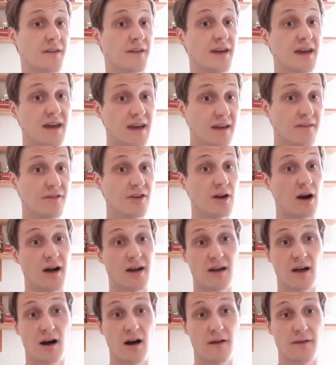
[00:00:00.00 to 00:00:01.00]

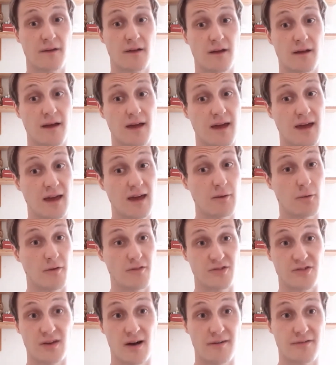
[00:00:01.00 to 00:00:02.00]
hear what
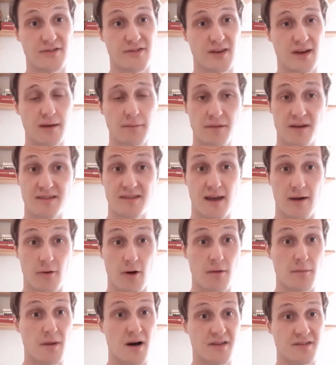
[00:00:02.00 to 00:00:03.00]
the staff are saying because they're
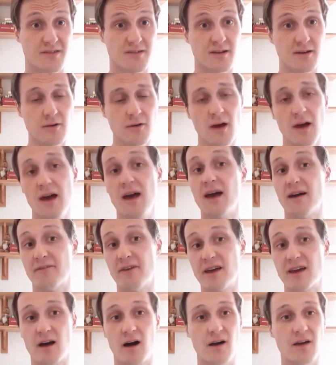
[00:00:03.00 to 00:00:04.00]
wearing masks too. And
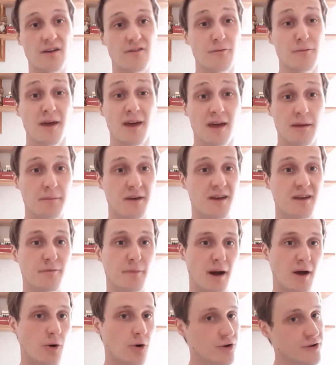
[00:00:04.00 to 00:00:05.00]
they can't hear me give
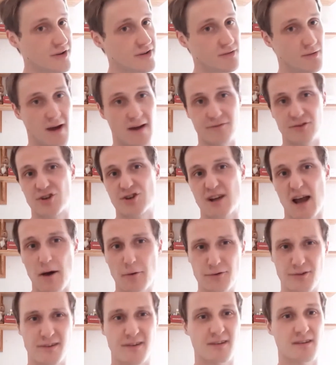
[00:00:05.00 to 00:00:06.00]
my order, so I have to
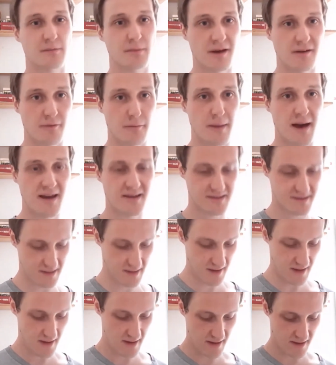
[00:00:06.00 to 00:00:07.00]
shout and it's a bit of a mess.
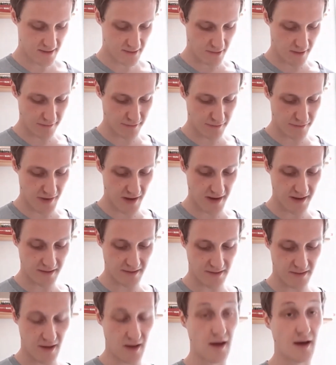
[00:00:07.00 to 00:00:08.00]
So I've
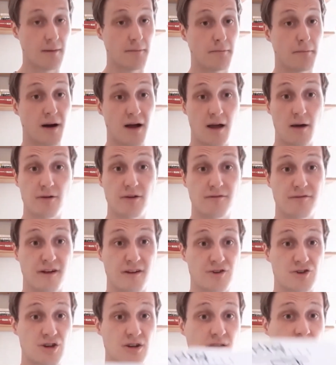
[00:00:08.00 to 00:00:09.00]
devised my own
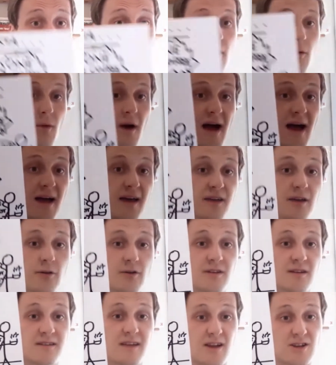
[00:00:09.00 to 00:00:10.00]
invention where you
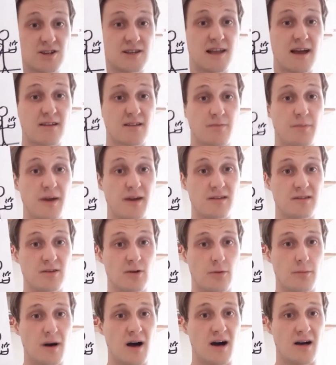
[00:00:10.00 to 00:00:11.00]
can attach a loudspeaker to
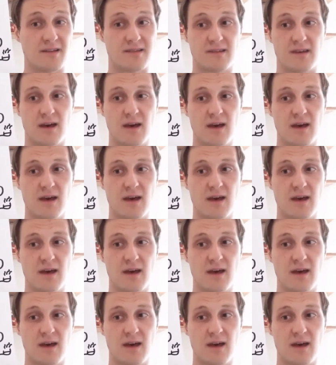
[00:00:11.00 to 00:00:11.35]
your mask